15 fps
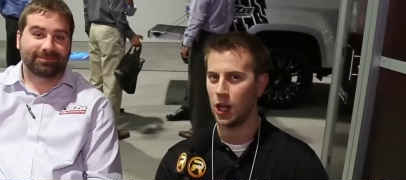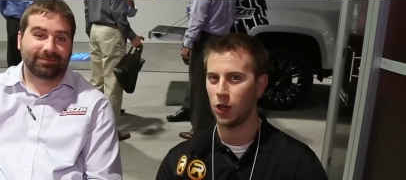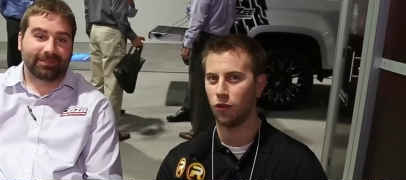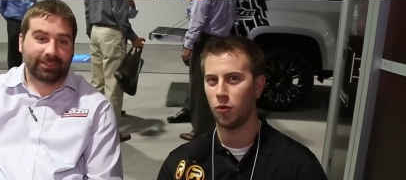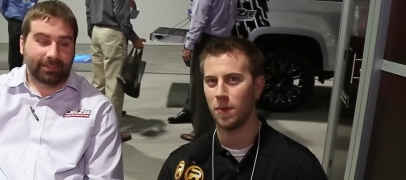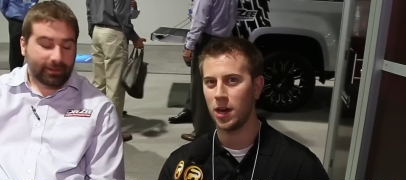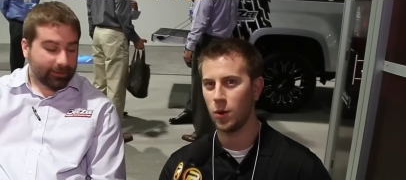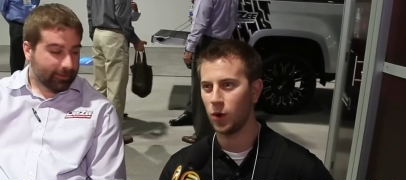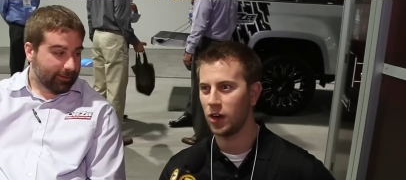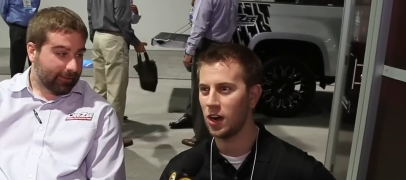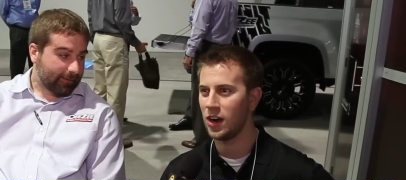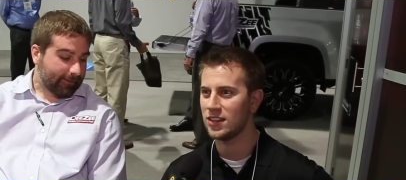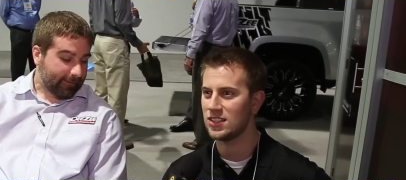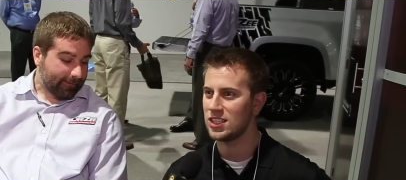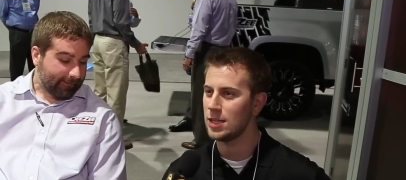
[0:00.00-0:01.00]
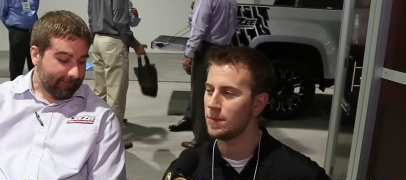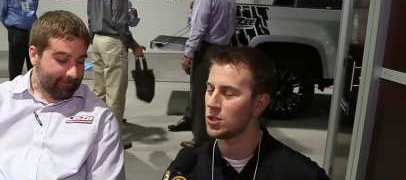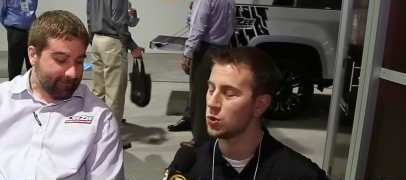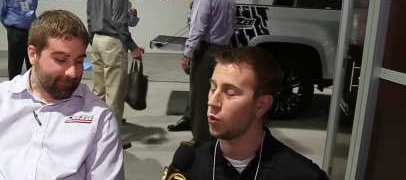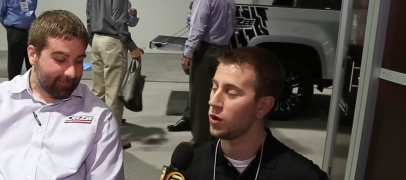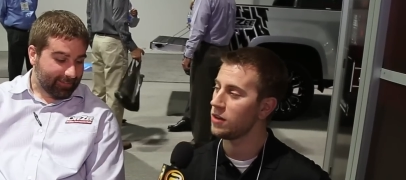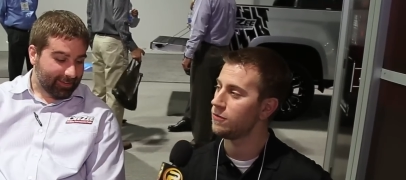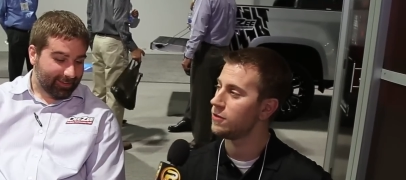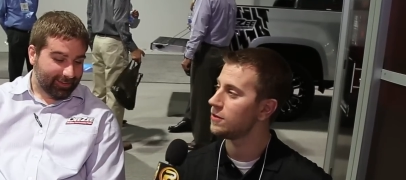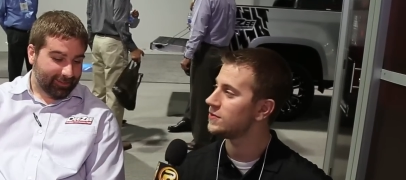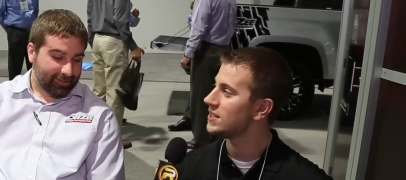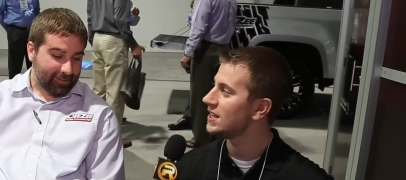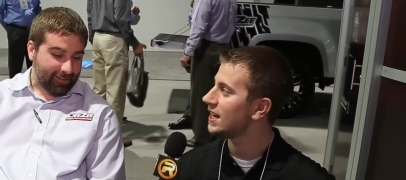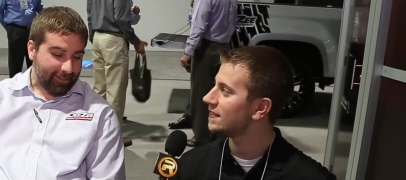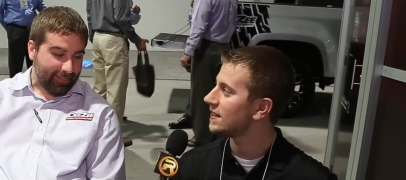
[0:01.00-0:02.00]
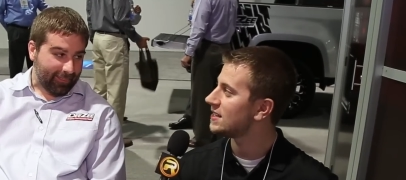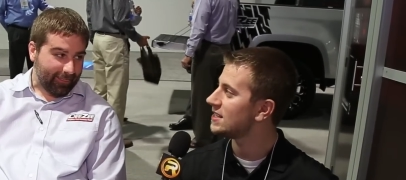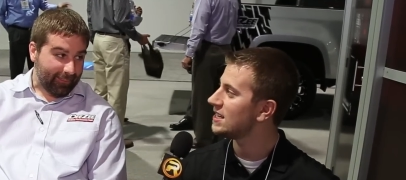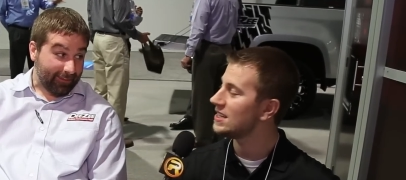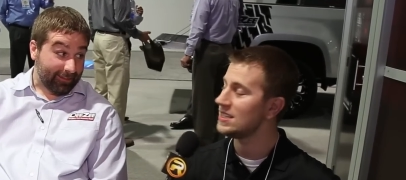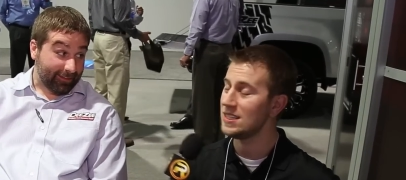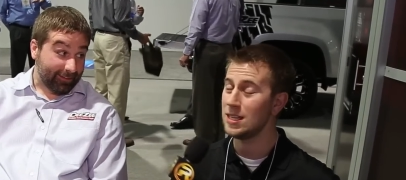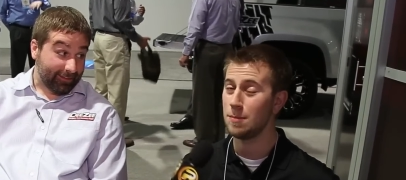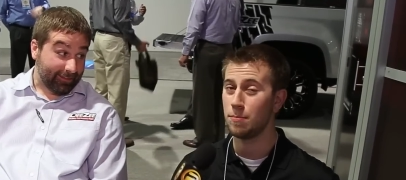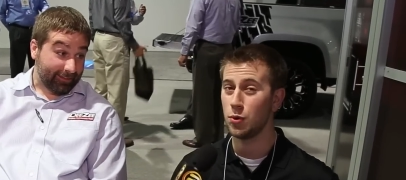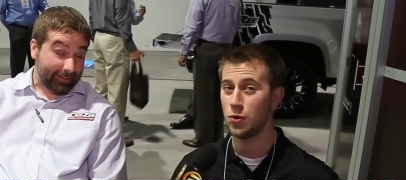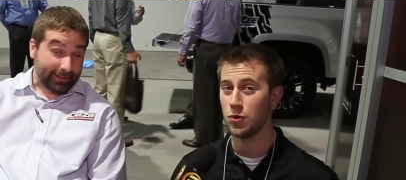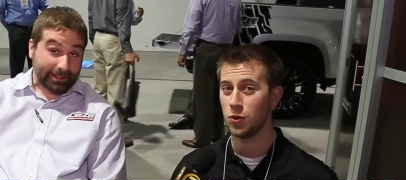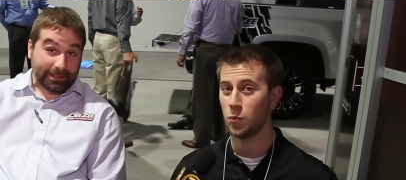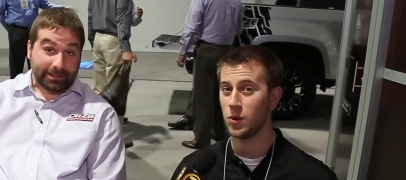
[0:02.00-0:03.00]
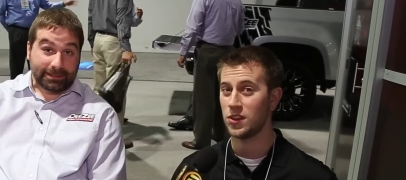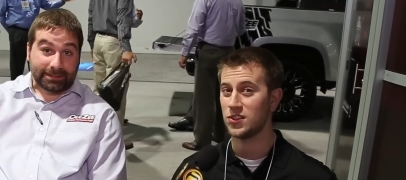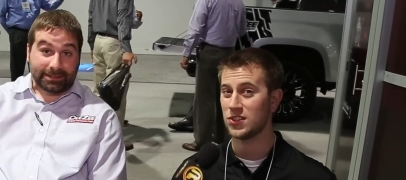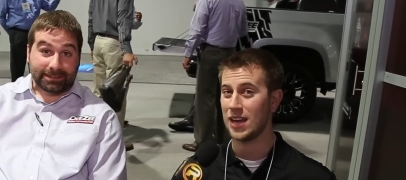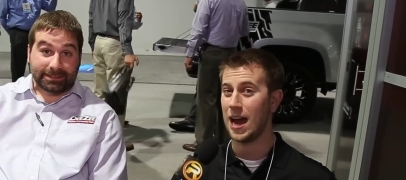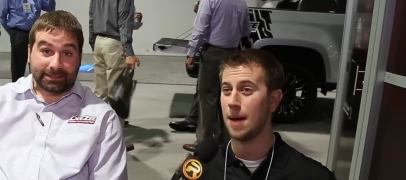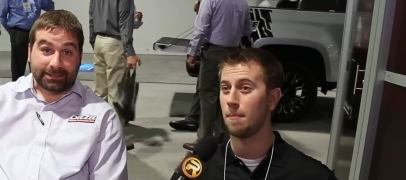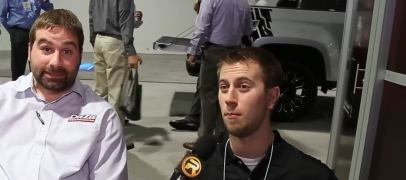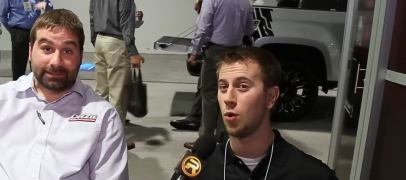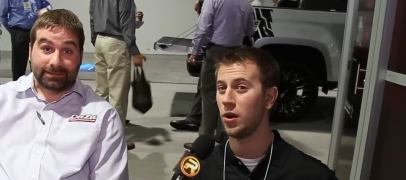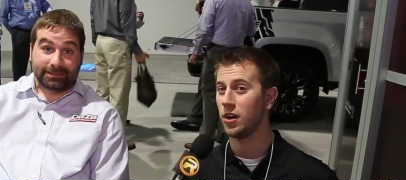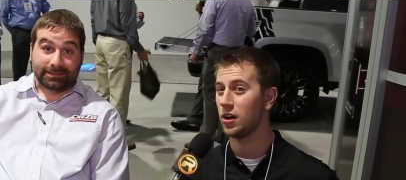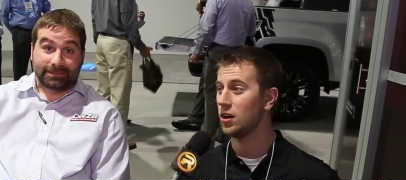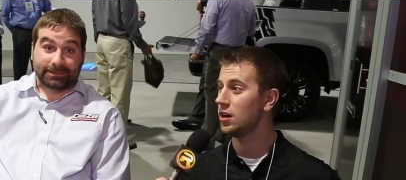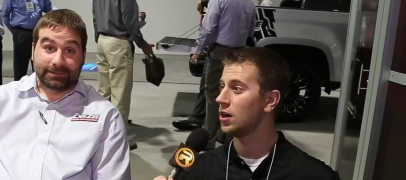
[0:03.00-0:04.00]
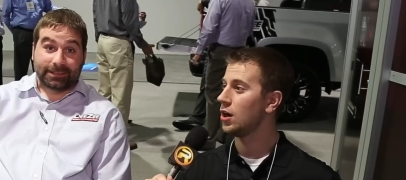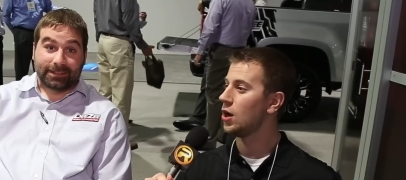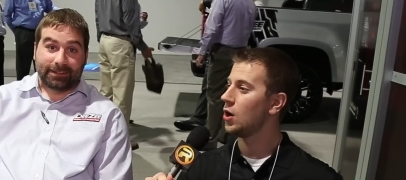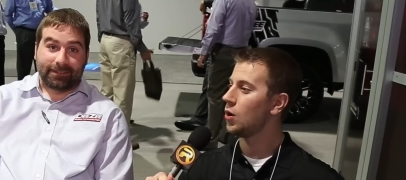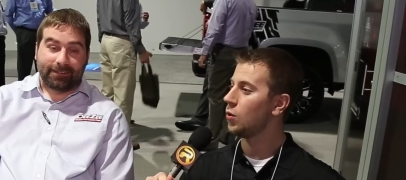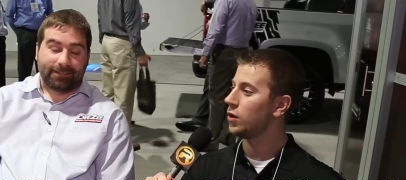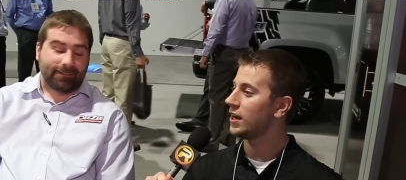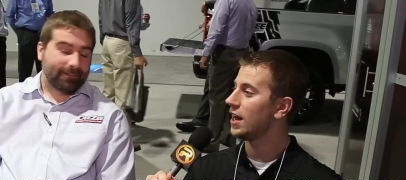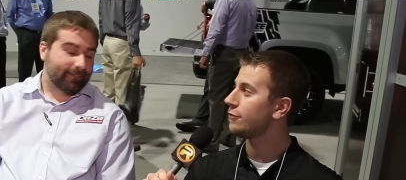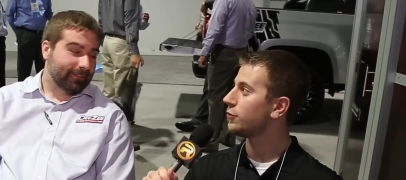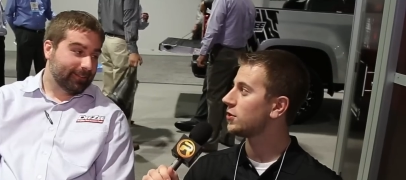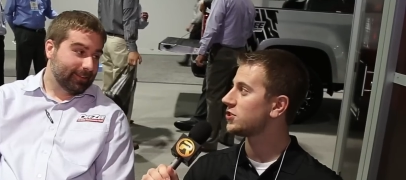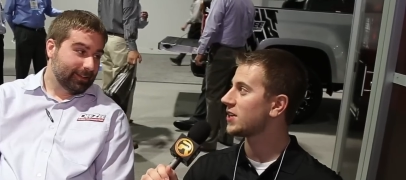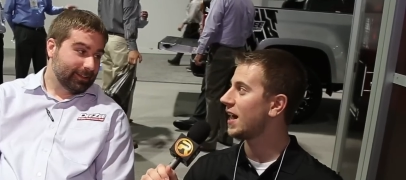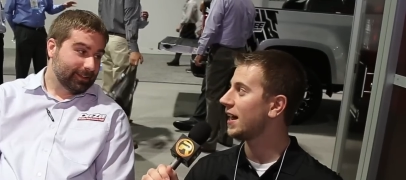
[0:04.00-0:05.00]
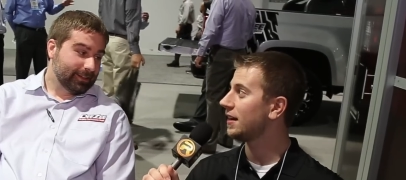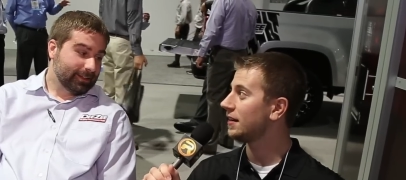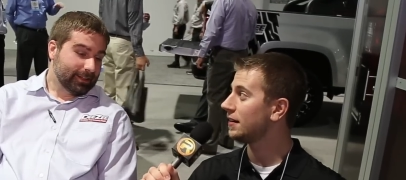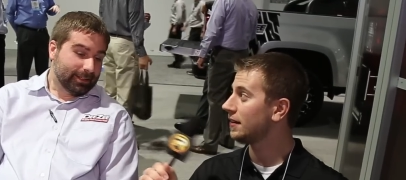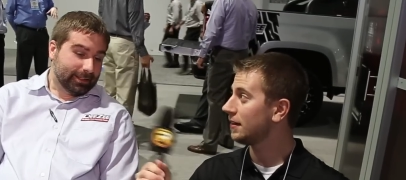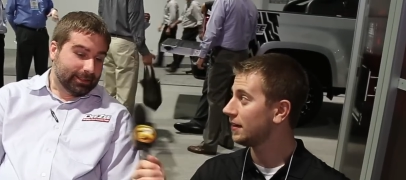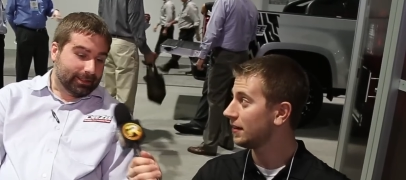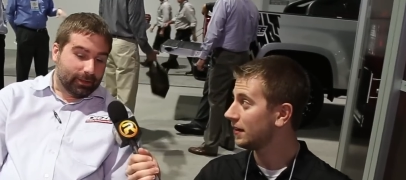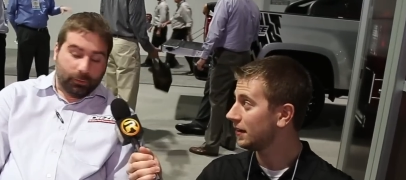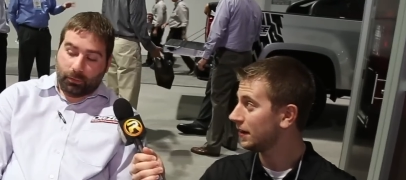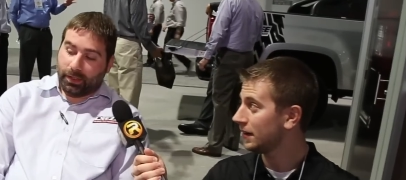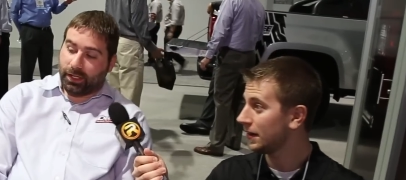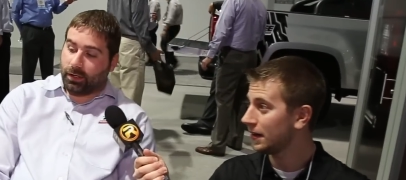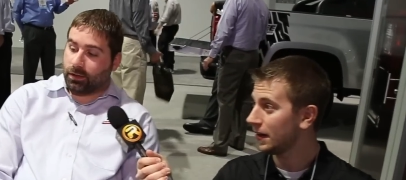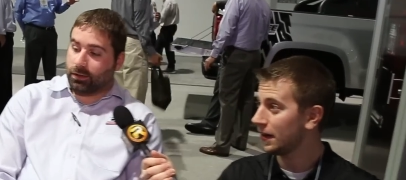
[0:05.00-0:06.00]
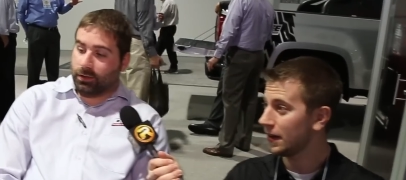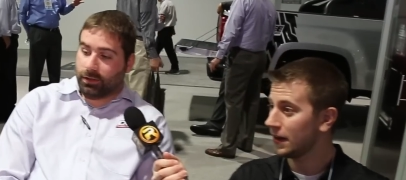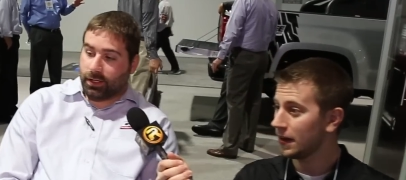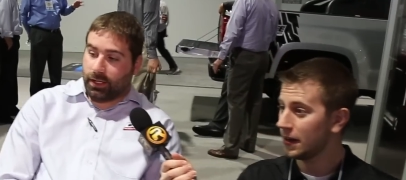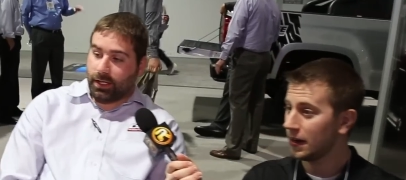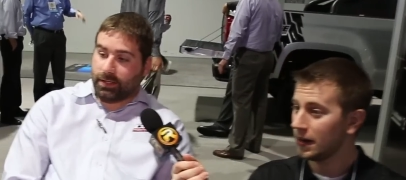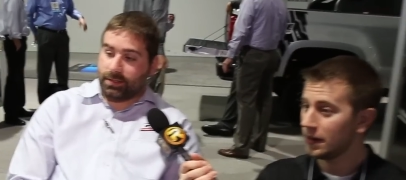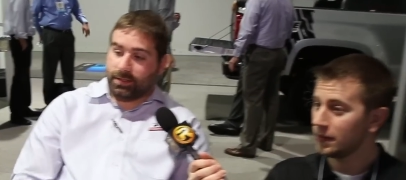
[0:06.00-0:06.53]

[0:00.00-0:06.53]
Speaker 1: Hello everybody, we're here at SEMA 2015 at the Dee Zee booth with Scott Moyer. What do you got for us, Scott?
Speaker 2: We are looking at